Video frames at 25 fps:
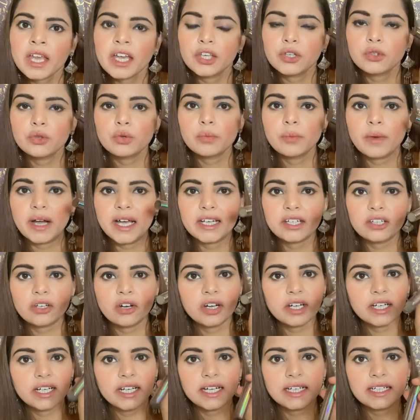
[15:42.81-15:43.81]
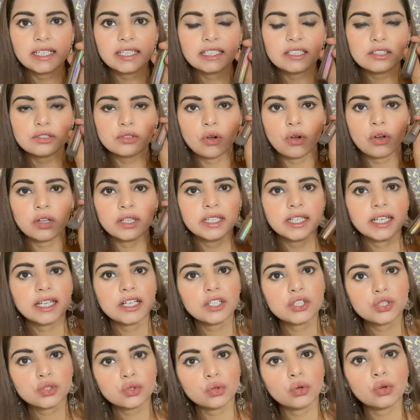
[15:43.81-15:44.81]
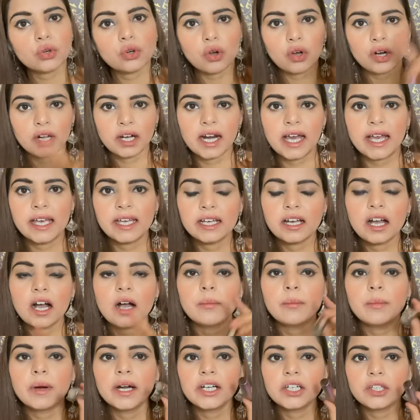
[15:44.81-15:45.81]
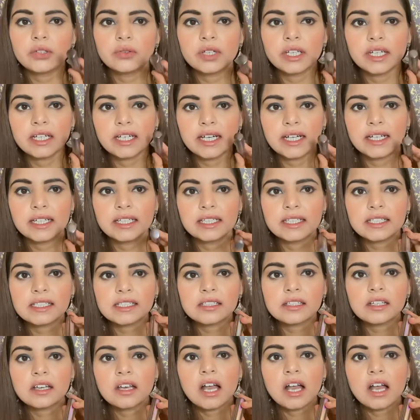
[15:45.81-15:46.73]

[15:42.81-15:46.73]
You might not get this on their store or Nykaa, but you can get this.